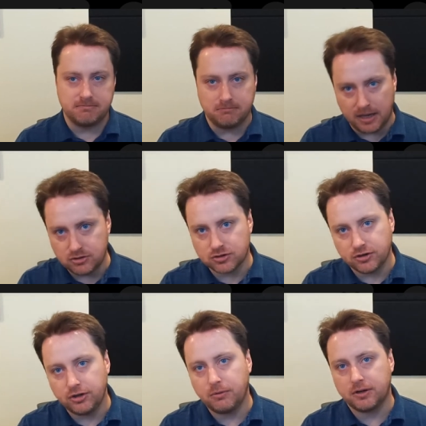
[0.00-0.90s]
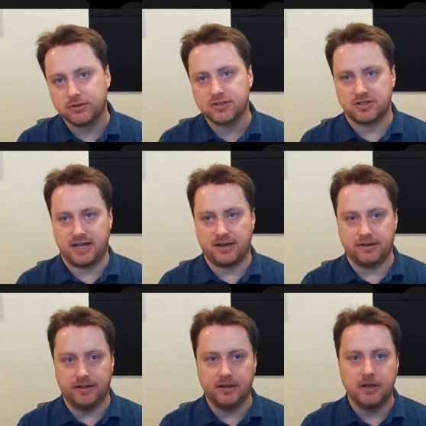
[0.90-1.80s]
make sure you understand
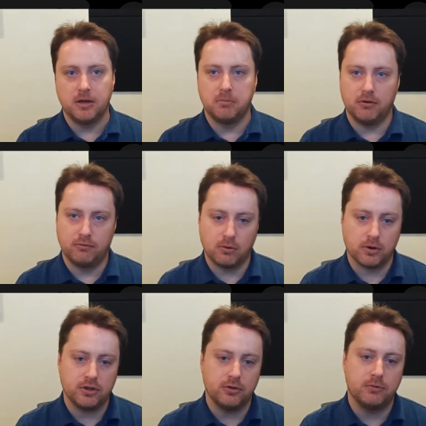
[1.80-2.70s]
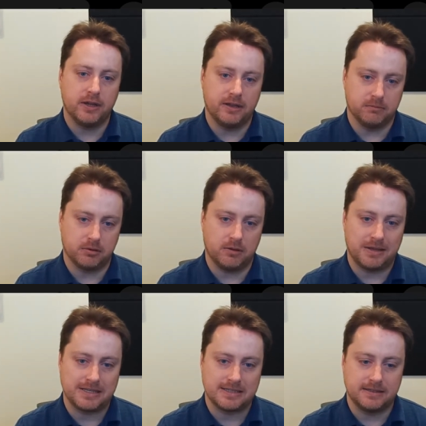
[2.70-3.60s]
it before you
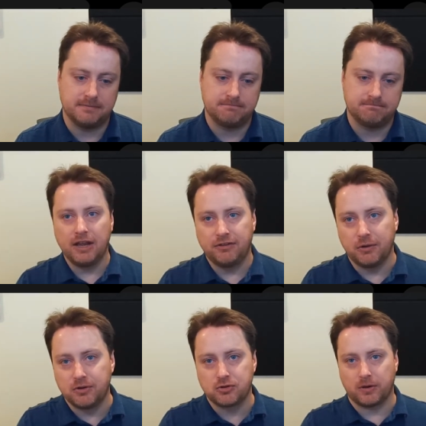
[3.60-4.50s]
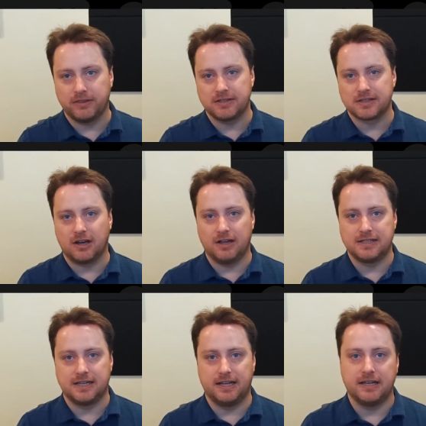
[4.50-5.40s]
implement it. If you enjoyed this
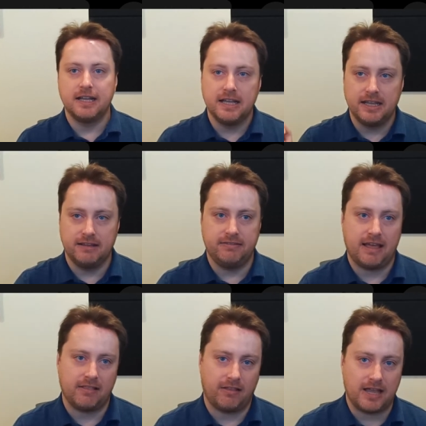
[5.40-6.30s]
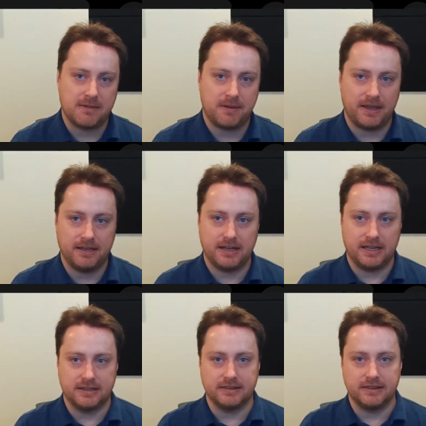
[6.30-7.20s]
content, hit that like button
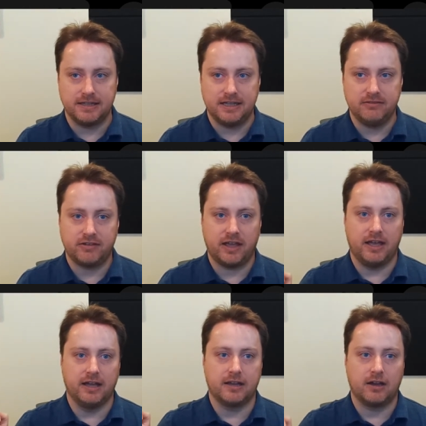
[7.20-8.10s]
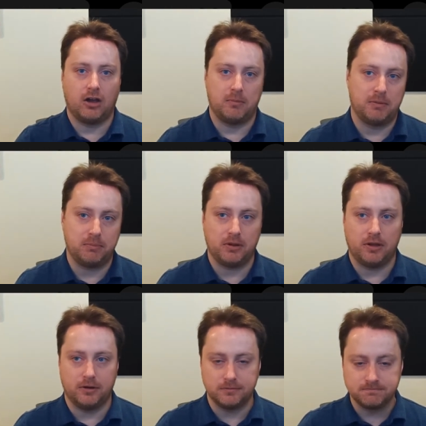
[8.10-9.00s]
and leave a comment
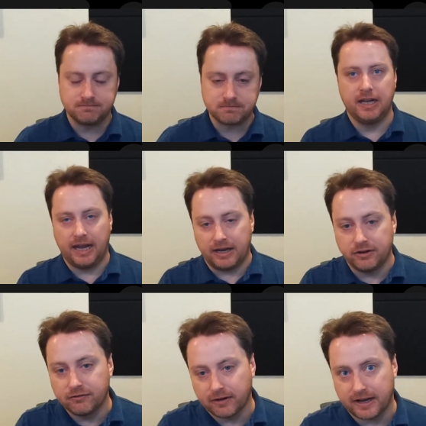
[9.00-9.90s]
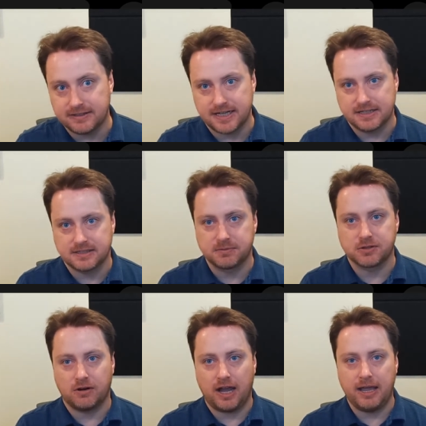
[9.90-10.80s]
below. And don't forget to hit
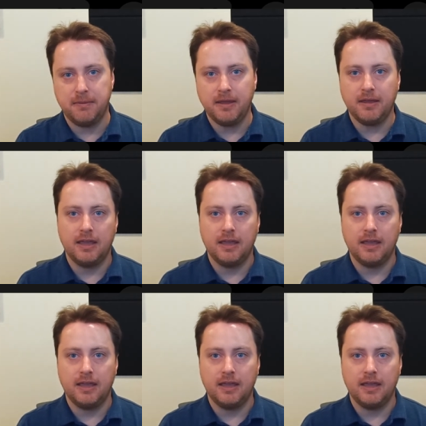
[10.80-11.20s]
subscribe